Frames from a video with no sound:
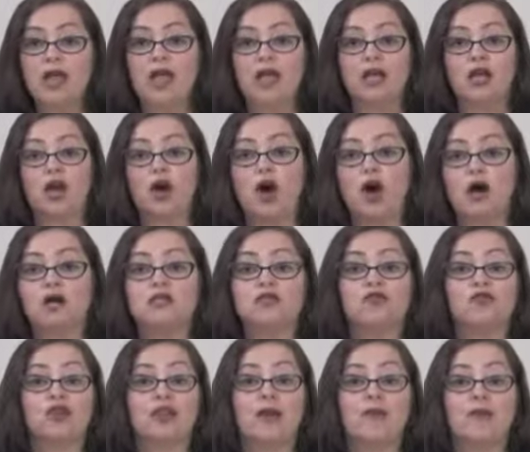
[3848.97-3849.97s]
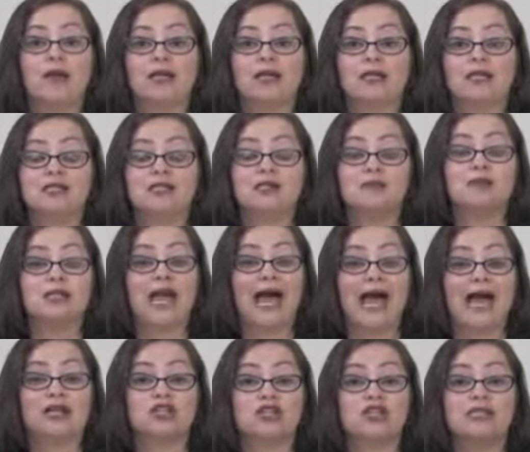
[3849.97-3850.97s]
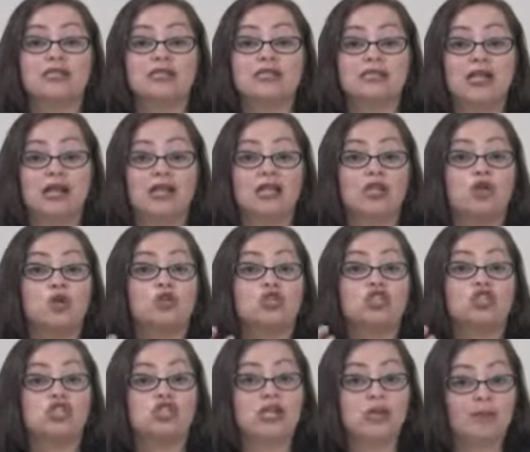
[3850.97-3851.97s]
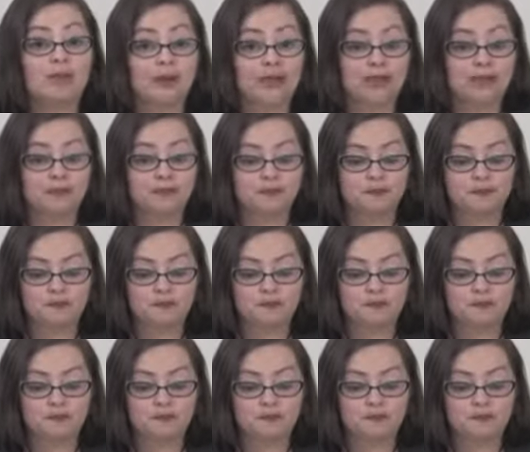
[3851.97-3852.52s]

and cost for that mechanism to actually sell it or ship it